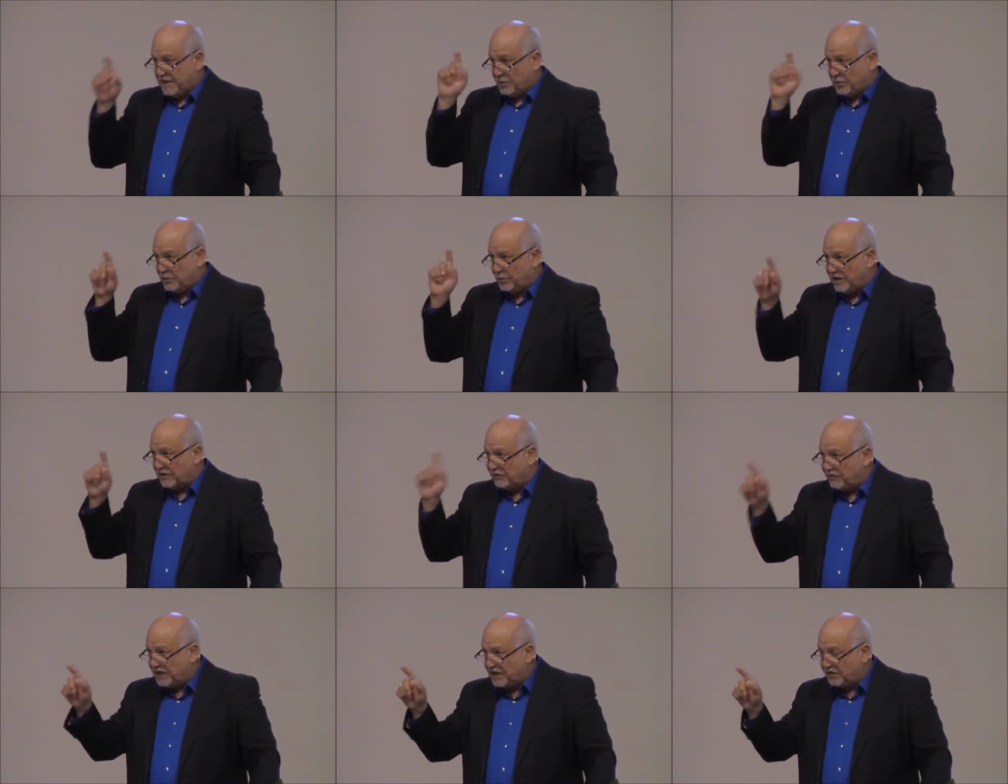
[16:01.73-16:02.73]
When we are
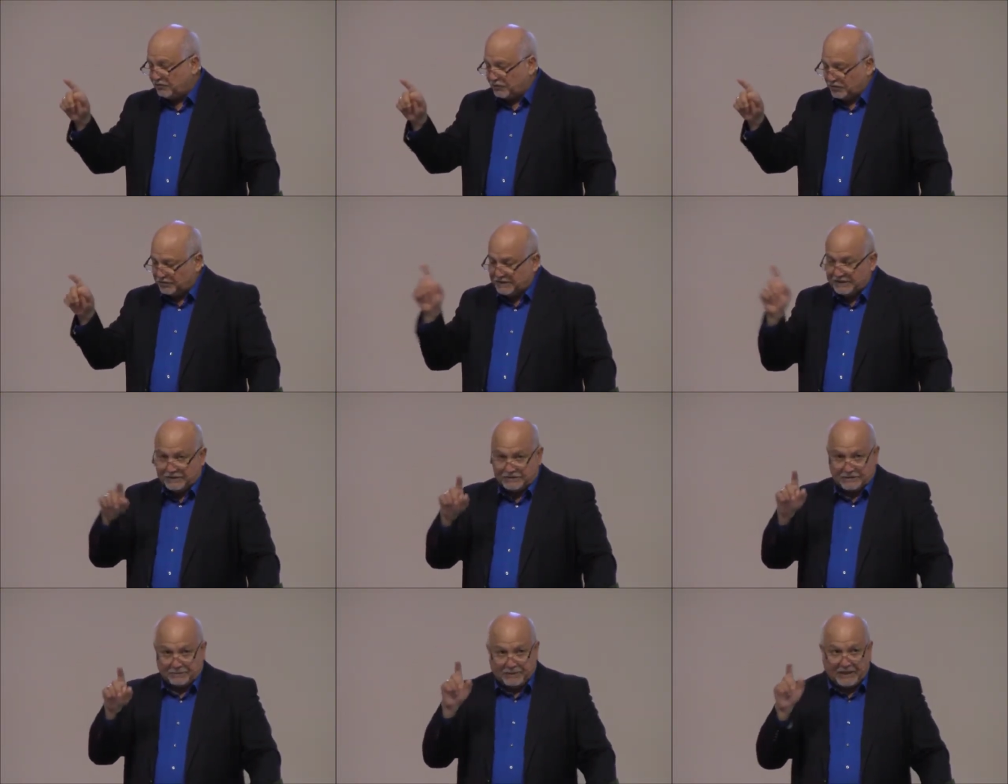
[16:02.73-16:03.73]
faithful, then
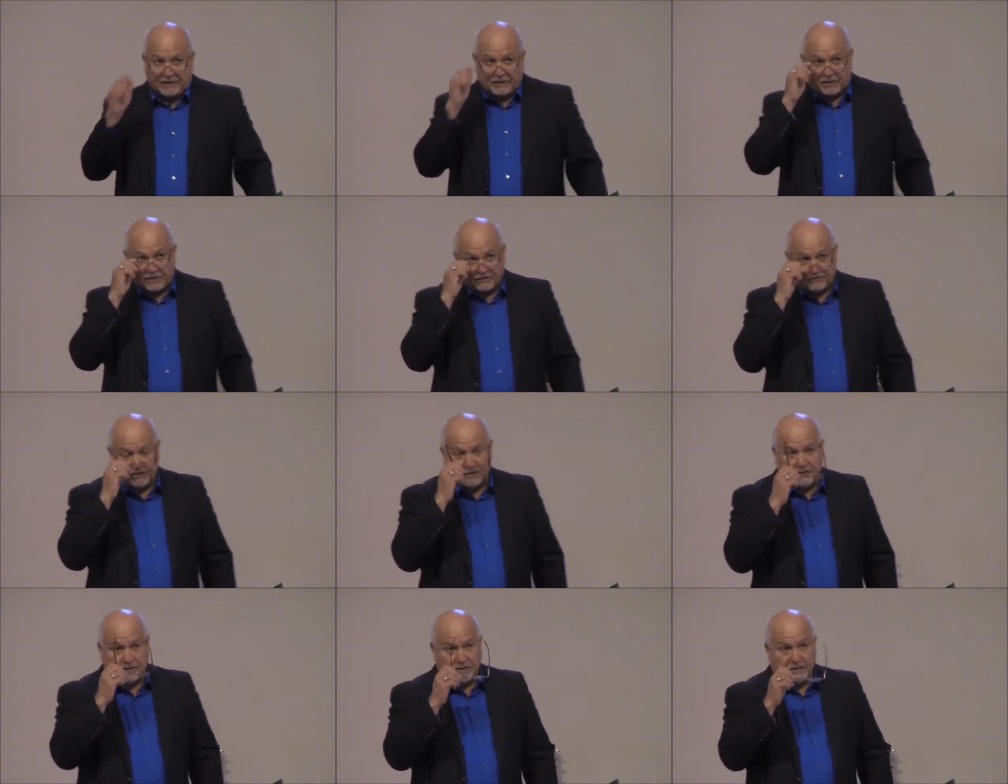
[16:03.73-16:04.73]
there's a payoff.
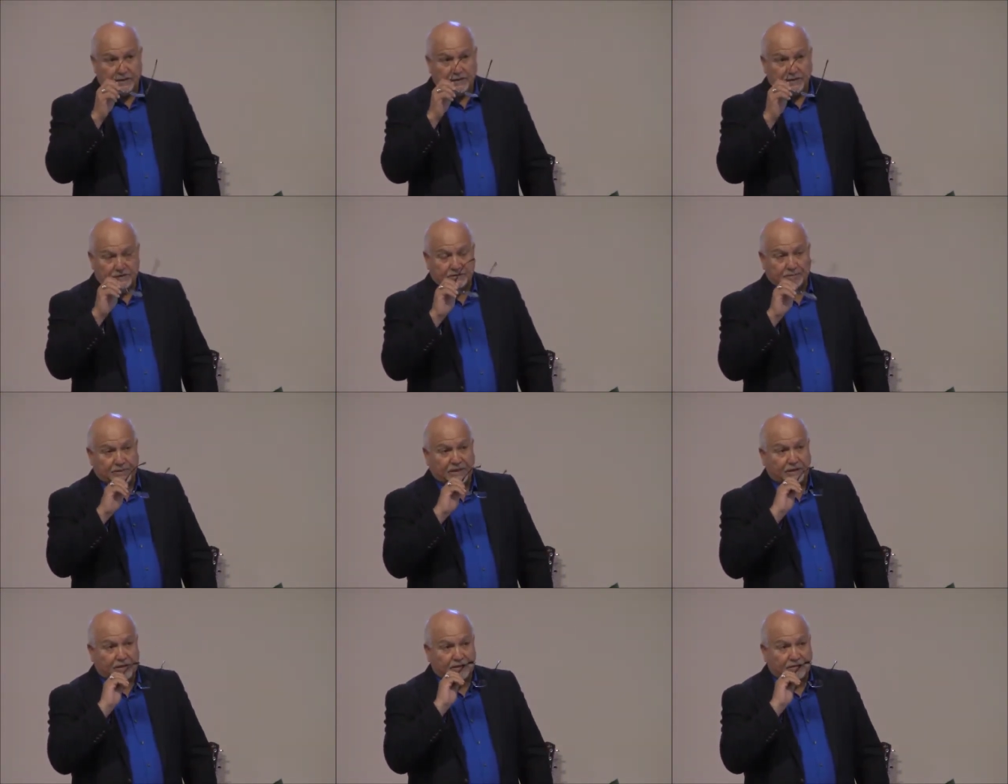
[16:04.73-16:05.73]
There's a
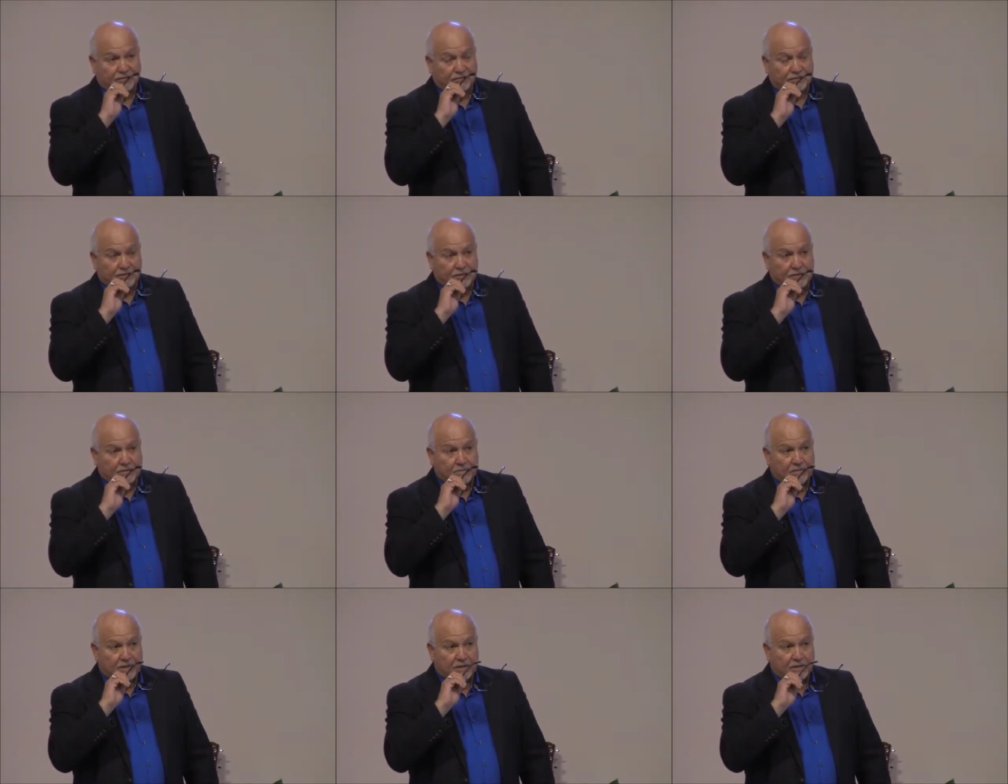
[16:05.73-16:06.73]
payoff.
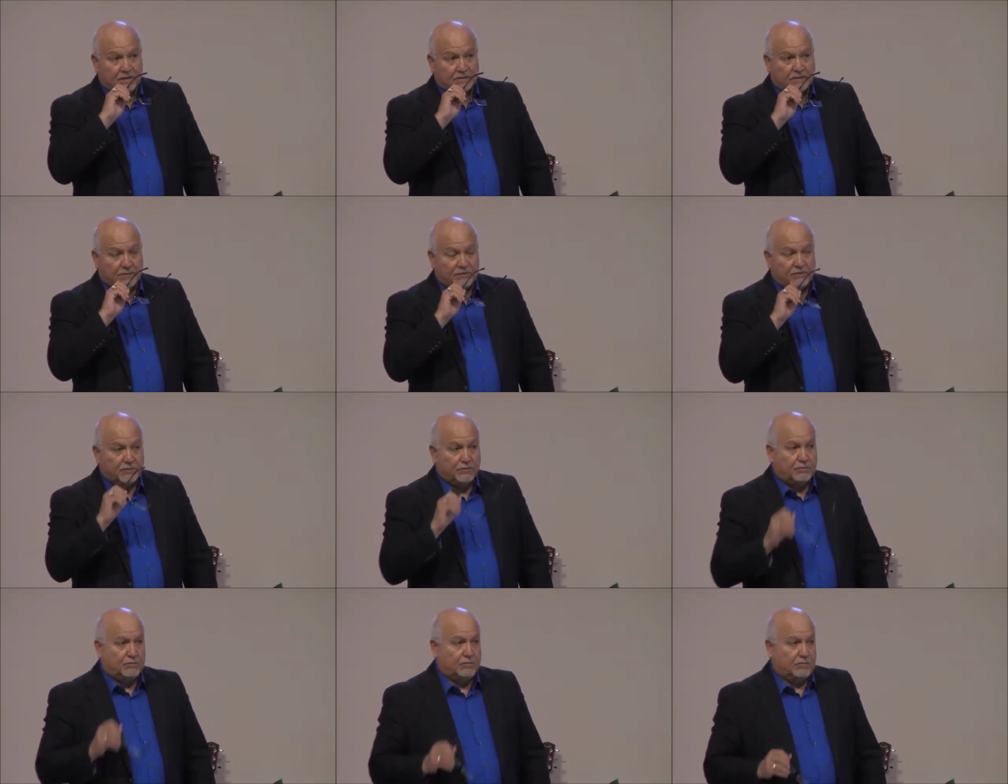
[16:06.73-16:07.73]
Some of
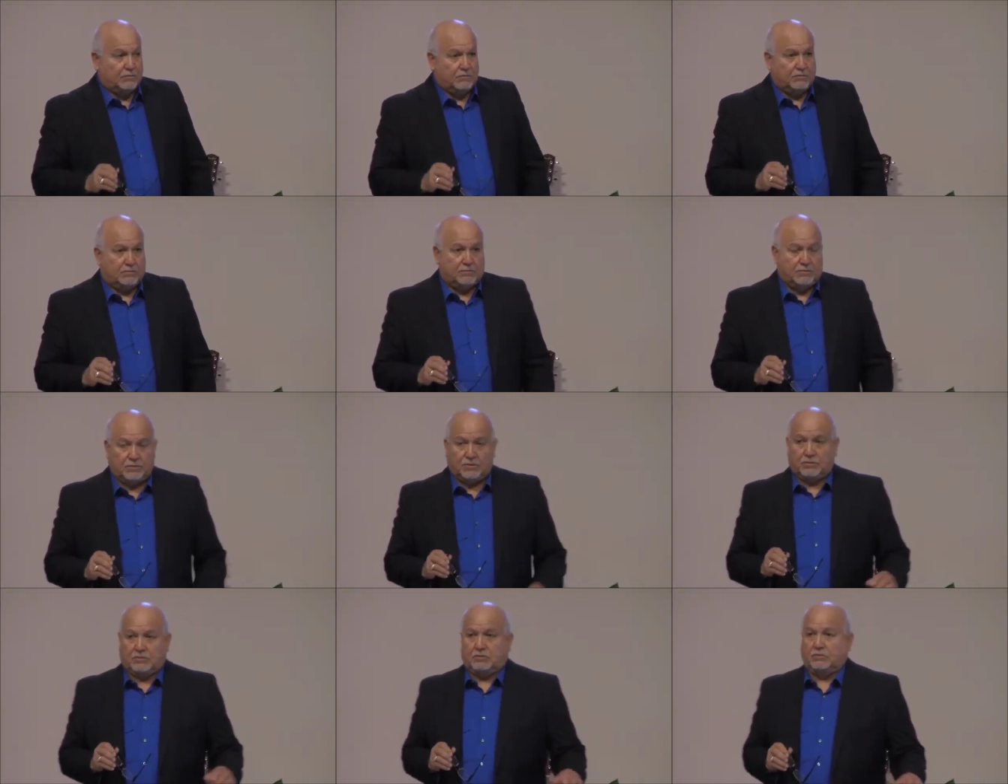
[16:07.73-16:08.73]
you
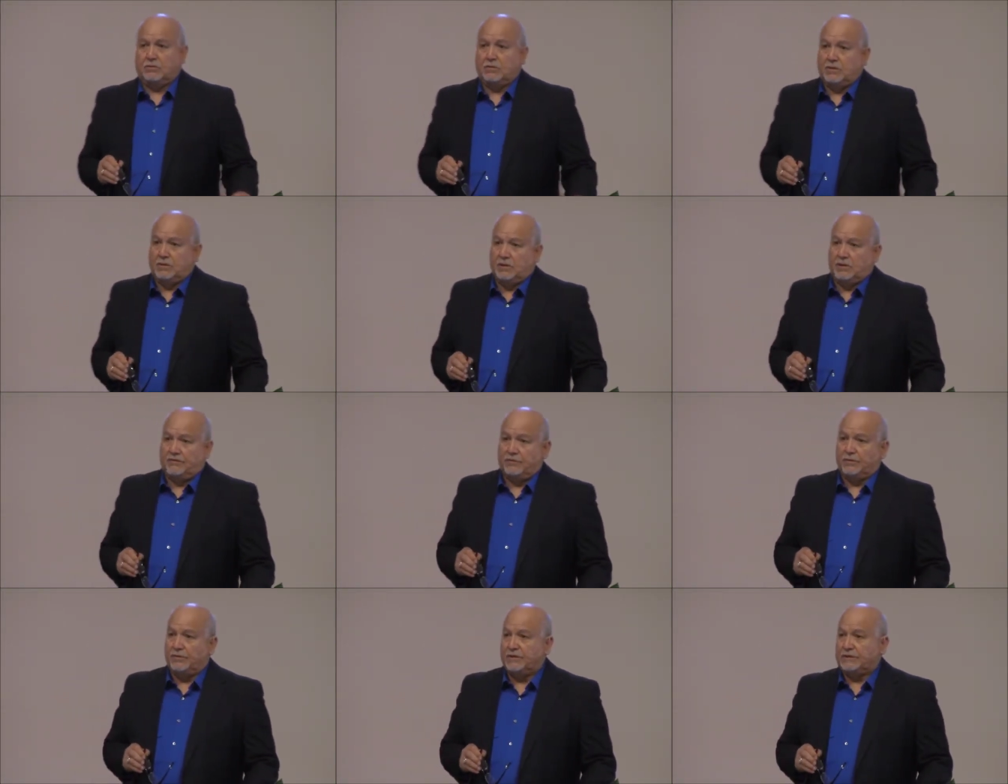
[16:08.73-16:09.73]
know if
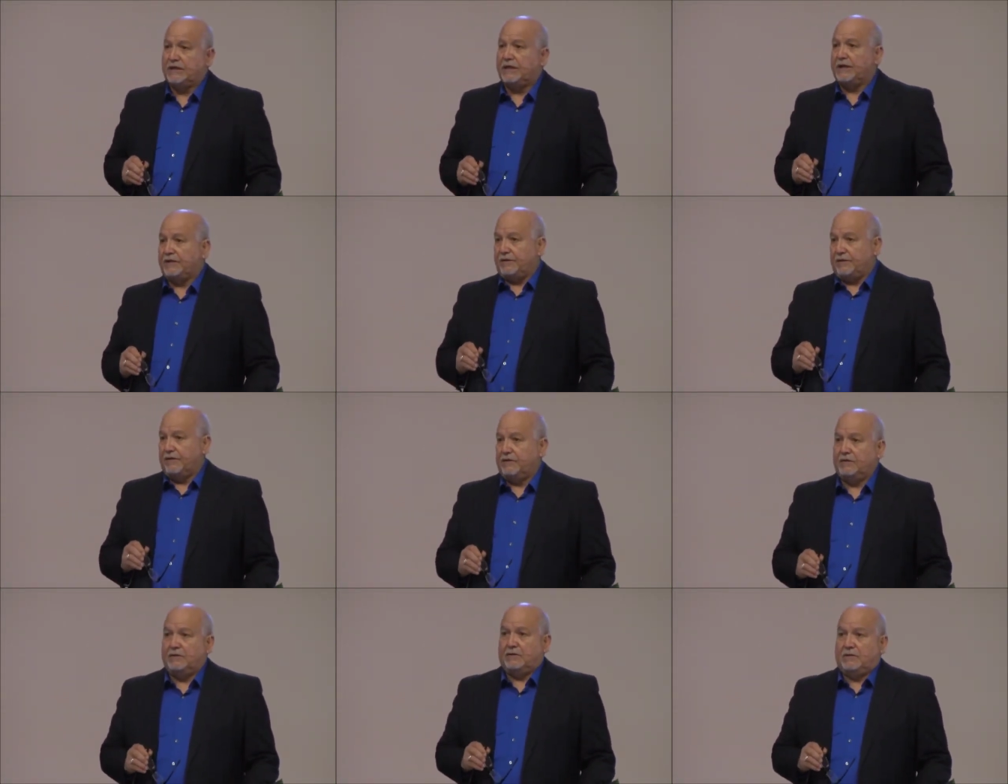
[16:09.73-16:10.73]
you're retired
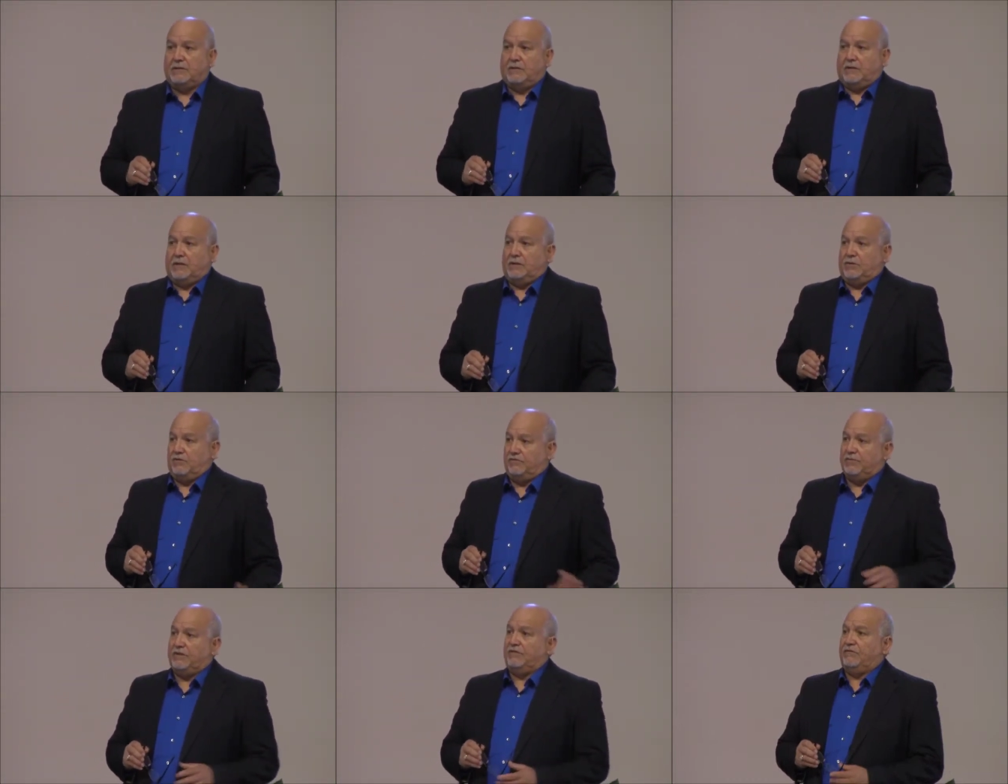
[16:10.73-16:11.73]
and
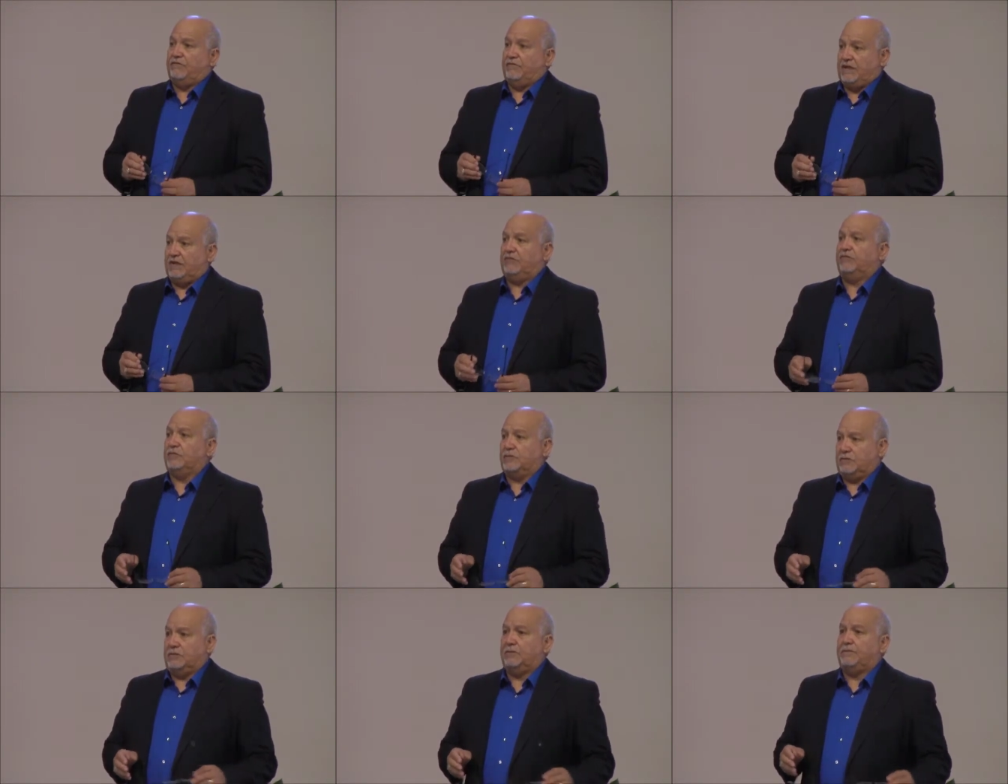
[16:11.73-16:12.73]
you've been
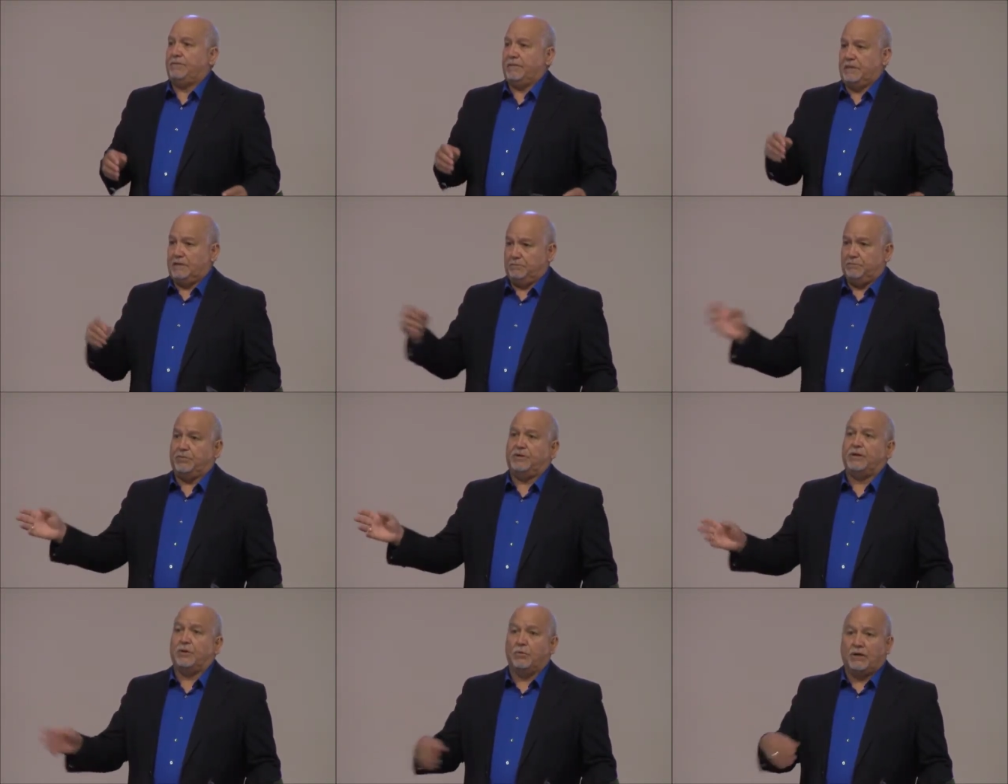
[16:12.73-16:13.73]
faithful in
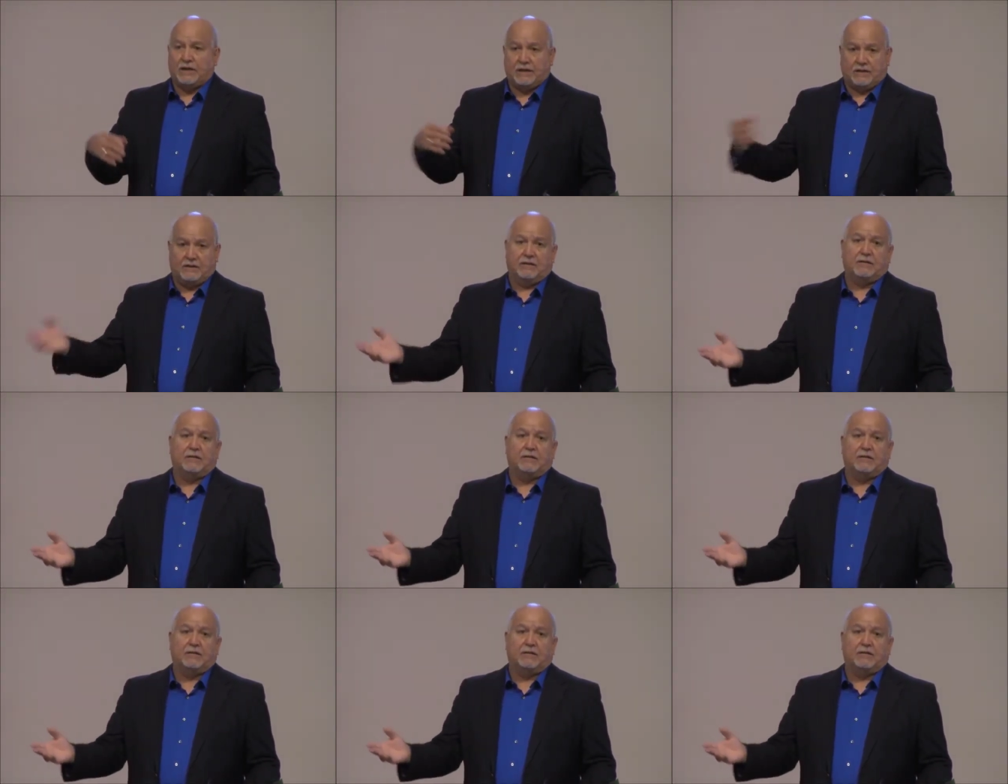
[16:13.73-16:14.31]
putting away,